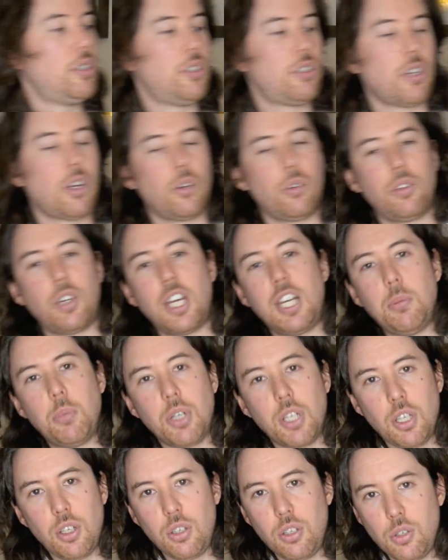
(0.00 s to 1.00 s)
So
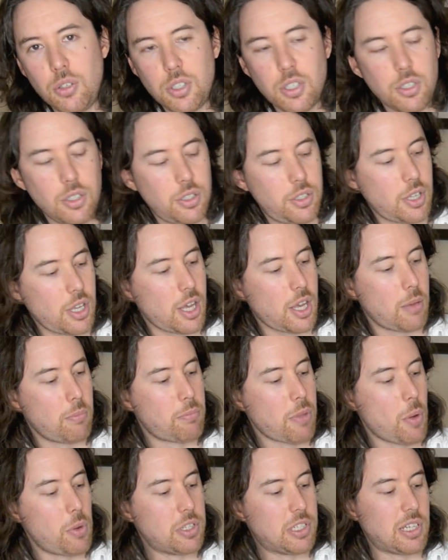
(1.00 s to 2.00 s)
anybody who uses
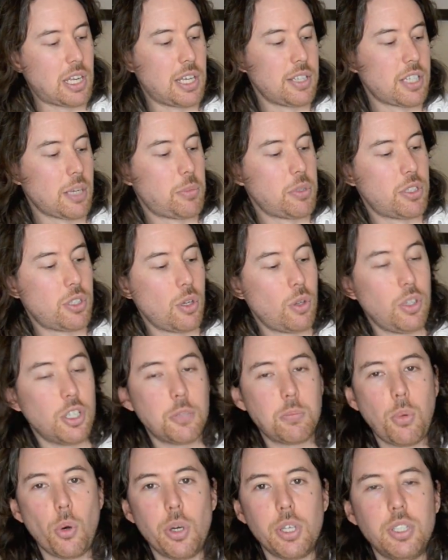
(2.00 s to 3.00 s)
Bowens lights up until
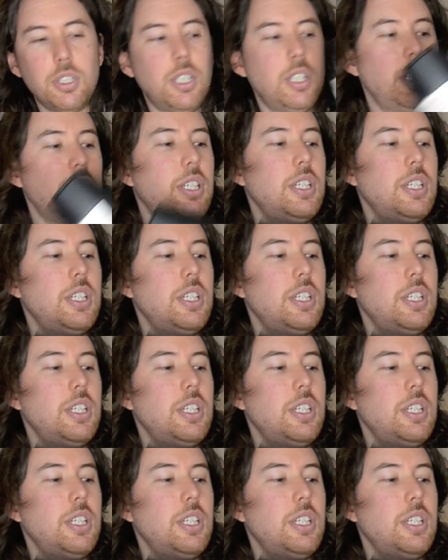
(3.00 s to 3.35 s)
this point,